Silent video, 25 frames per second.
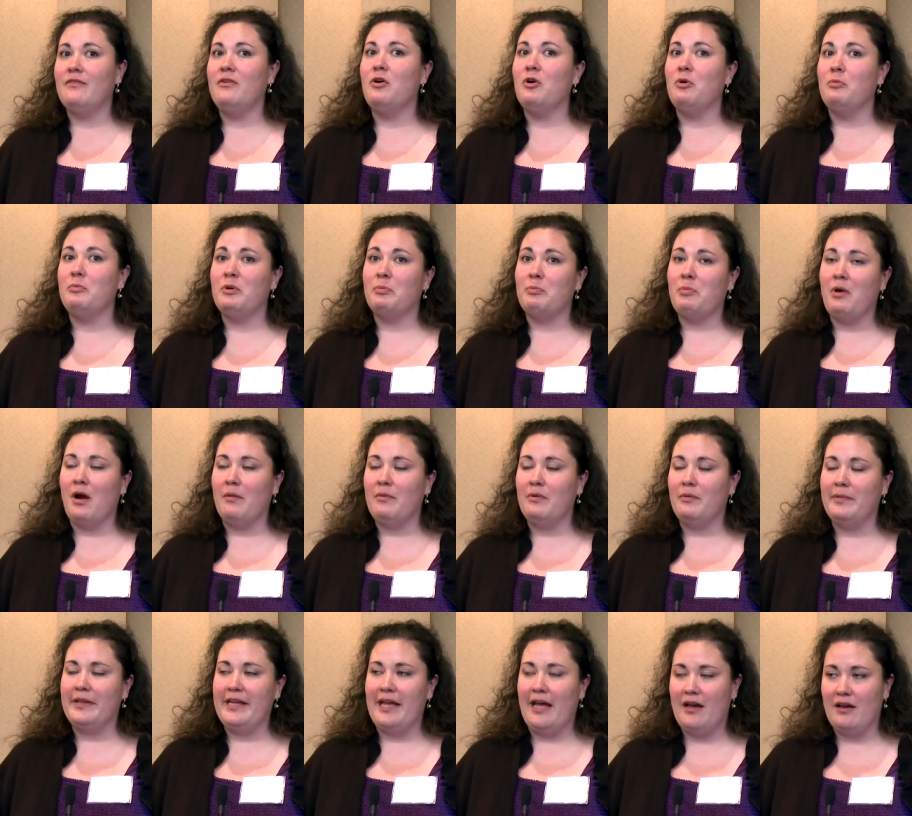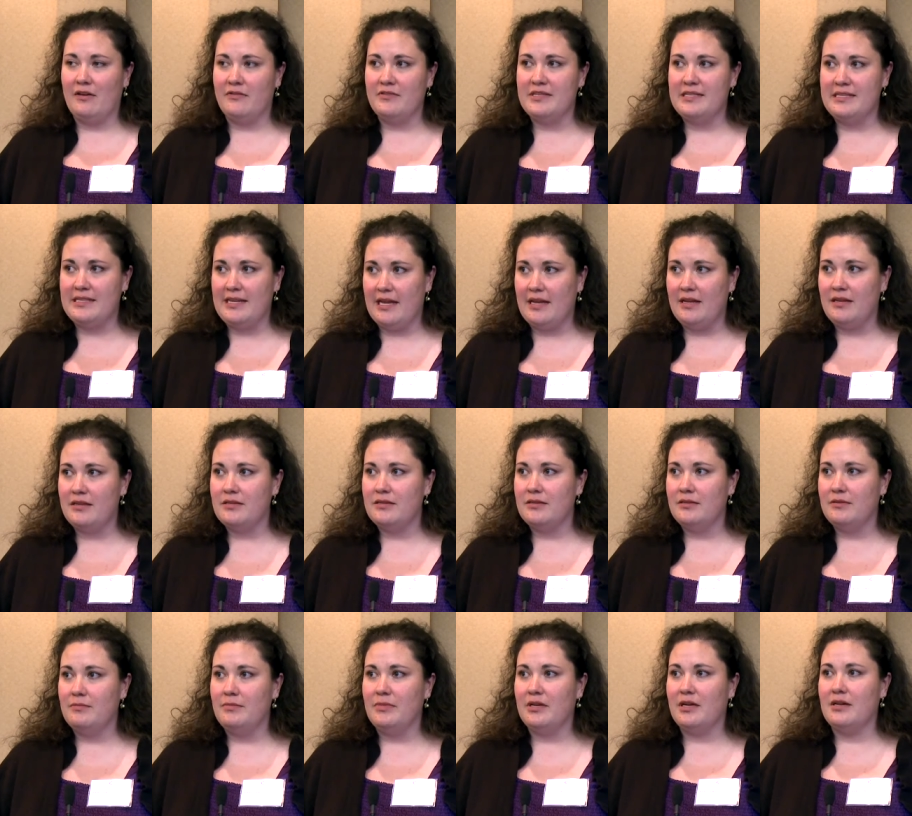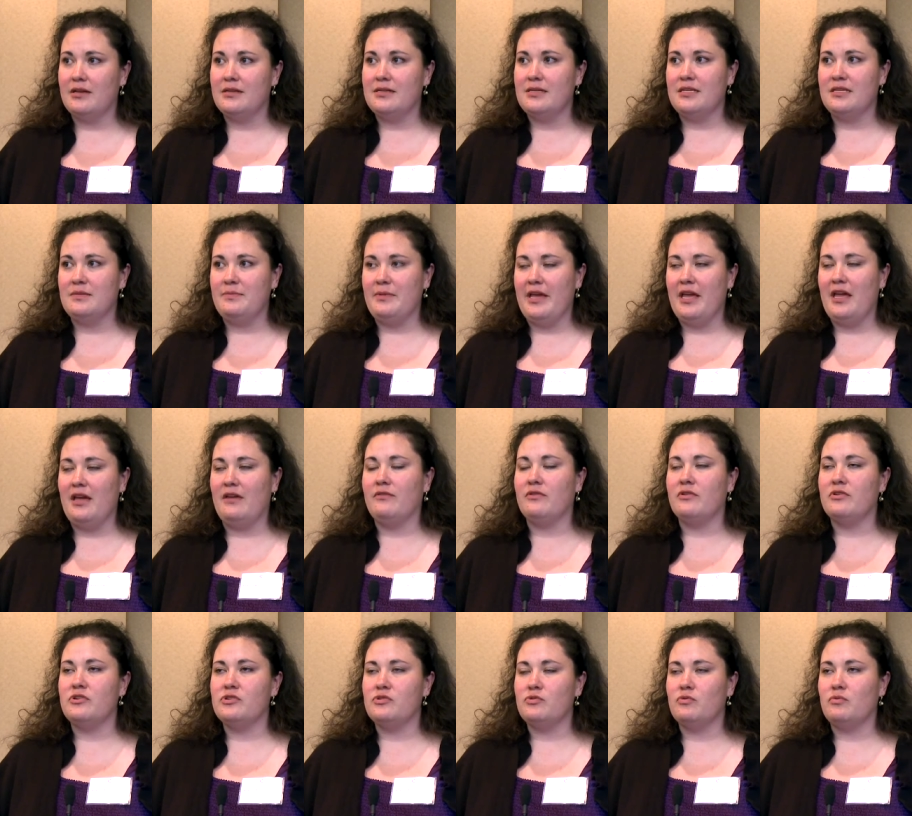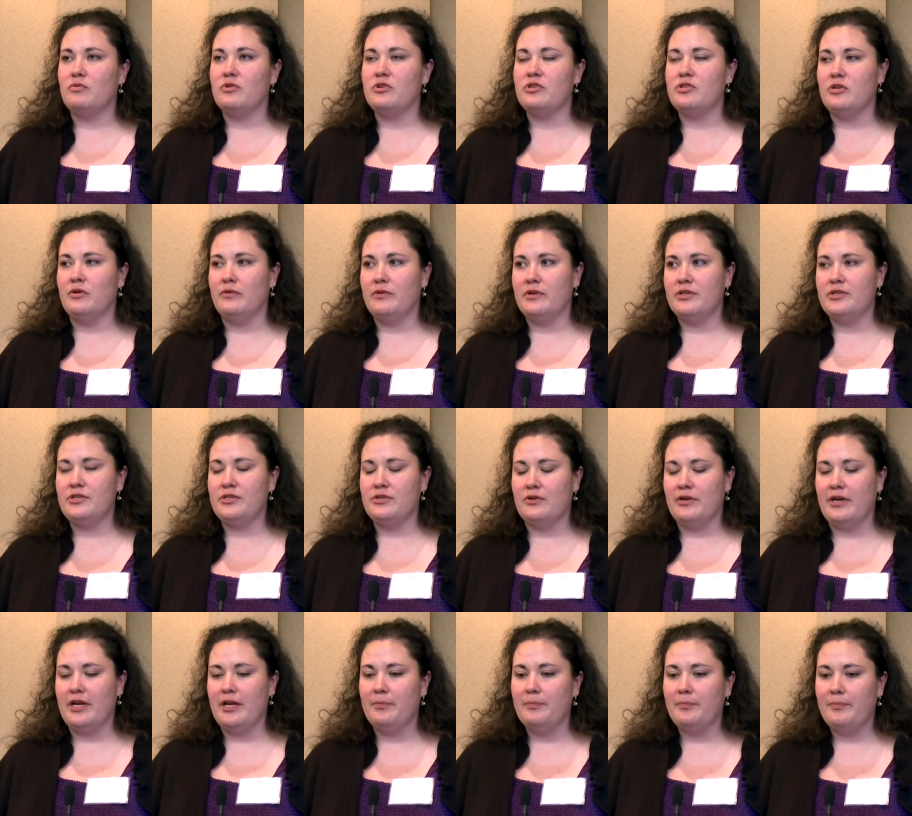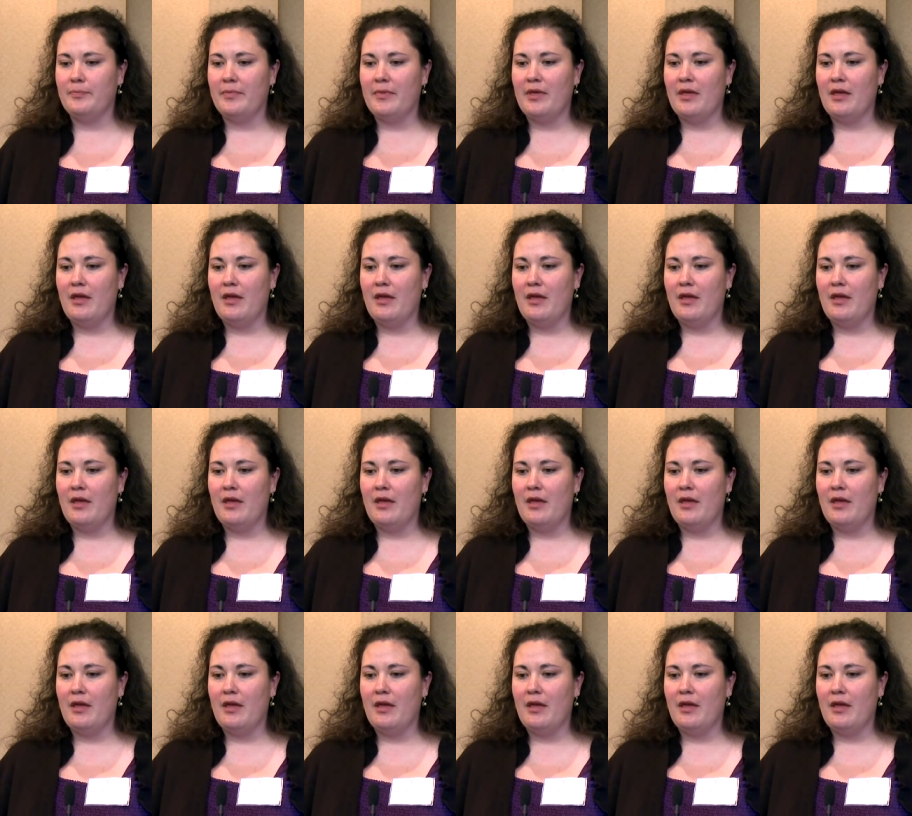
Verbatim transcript: of home, but probably out of state because his behaviors were so extreme.